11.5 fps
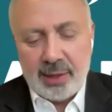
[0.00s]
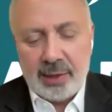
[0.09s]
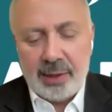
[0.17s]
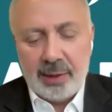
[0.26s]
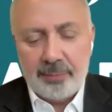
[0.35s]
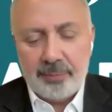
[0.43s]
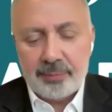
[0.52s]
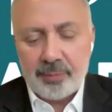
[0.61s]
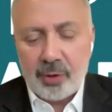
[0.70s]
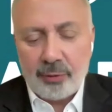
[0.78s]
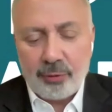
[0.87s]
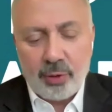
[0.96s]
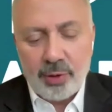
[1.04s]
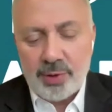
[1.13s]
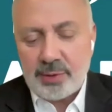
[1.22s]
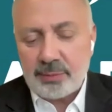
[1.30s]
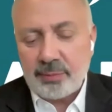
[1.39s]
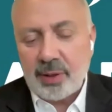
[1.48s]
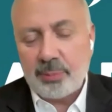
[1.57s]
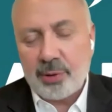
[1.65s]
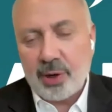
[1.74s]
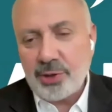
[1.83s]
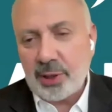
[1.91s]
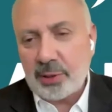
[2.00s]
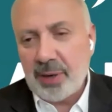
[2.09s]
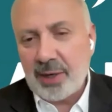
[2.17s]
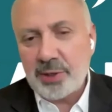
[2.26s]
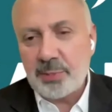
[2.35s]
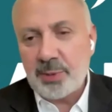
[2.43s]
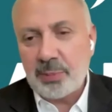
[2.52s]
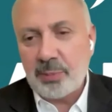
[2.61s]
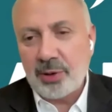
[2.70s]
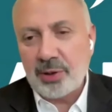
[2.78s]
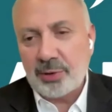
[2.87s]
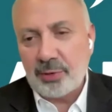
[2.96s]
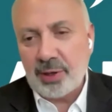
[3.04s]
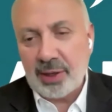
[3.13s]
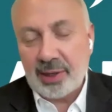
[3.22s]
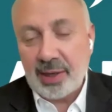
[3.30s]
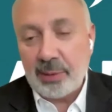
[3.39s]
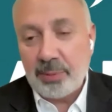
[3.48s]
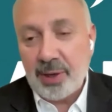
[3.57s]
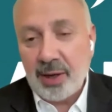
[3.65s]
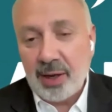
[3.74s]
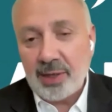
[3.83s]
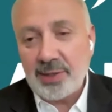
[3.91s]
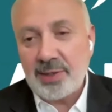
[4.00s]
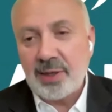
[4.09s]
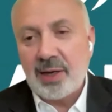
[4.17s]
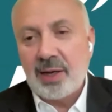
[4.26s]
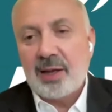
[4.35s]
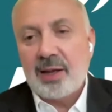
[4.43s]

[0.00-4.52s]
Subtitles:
Of course, project management, monitoring, KPIs,